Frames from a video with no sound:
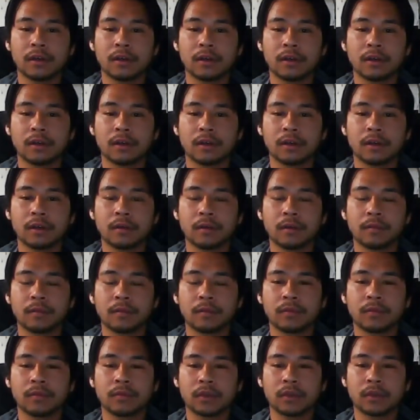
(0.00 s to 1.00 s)
Um,
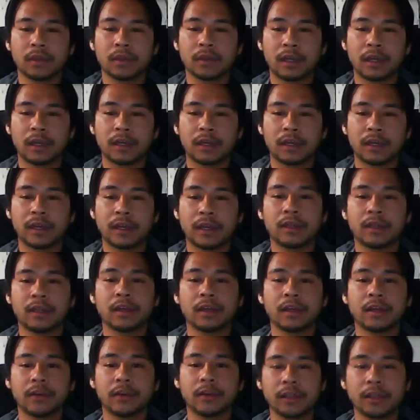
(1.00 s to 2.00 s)
and again, they
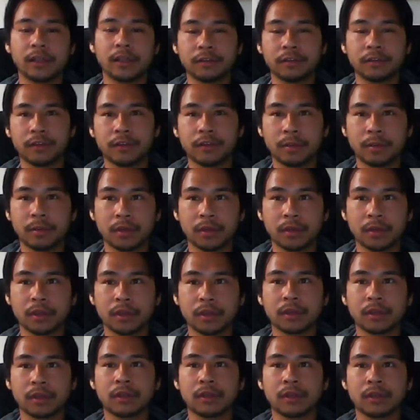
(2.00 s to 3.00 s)
create the flip book
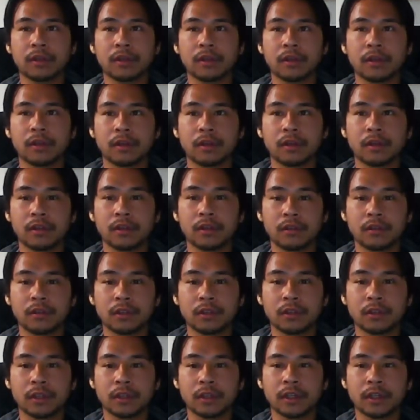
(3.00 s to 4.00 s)

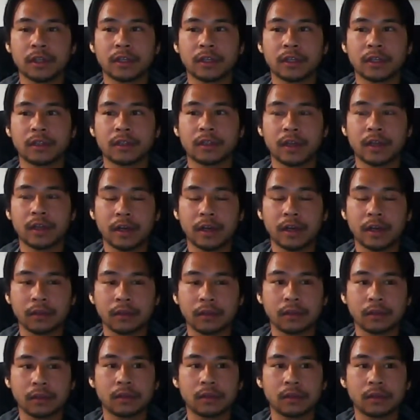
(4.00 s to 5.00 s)
using like the
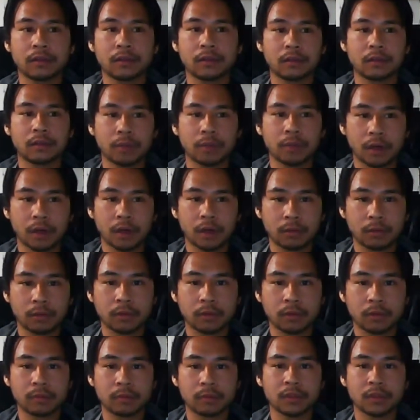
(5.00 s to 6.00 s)
characters, the
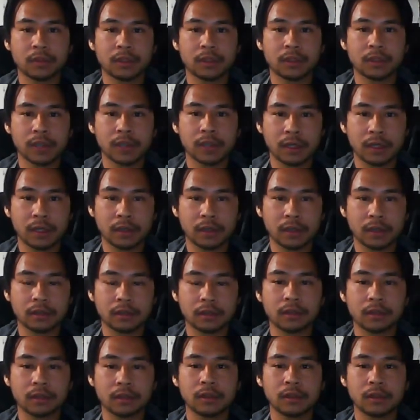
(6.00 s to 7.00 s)
problems, the
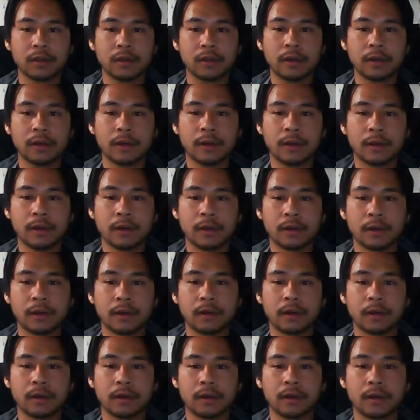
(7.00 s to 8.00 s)
settings,
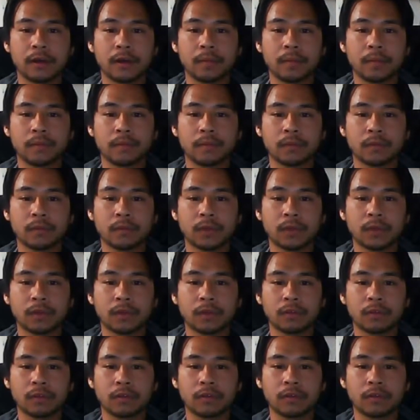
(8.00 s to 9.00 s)
um,
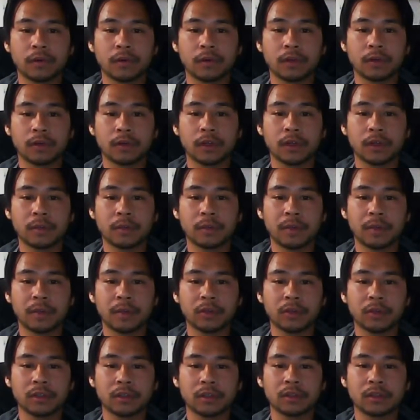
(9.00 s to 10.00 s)
for their
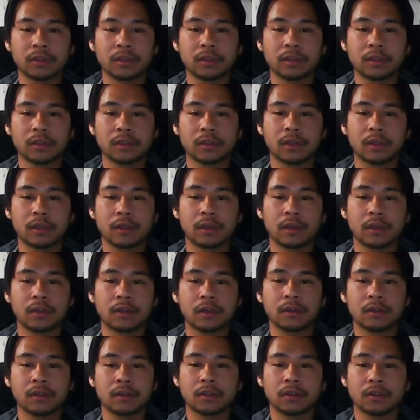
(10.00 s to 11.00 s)
memories.
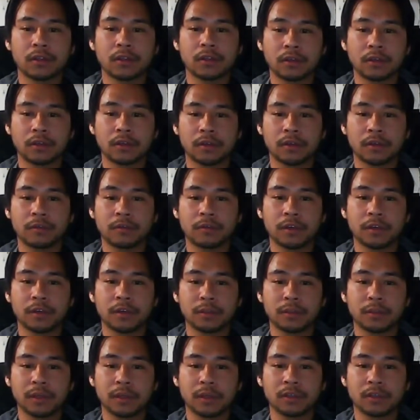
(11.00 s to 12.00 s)
So he
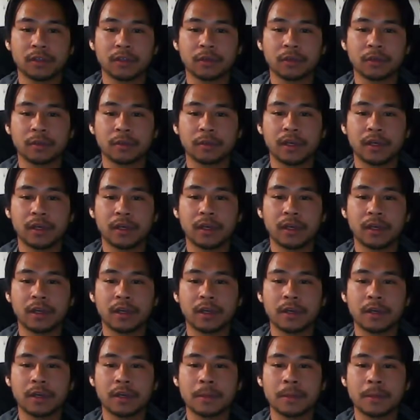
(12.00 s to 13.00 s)
first begins with the
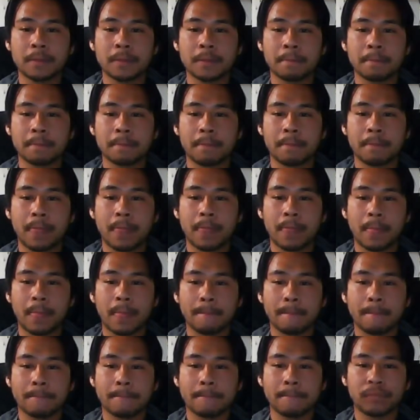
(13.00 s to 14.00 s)
beginning
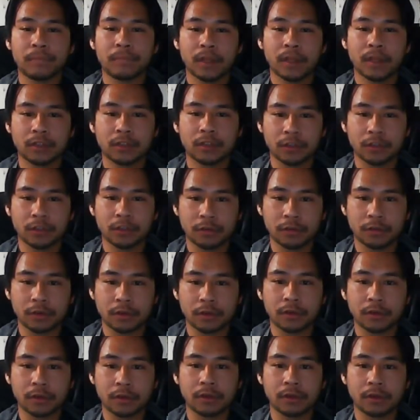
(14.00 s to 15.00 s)
and so
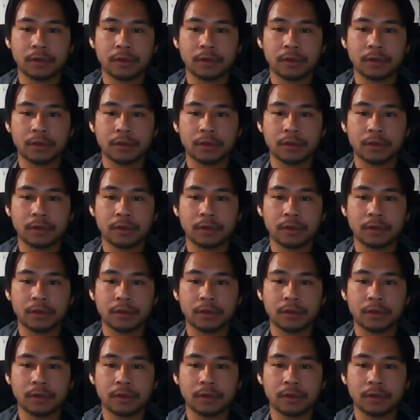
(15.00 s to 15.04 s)
forth.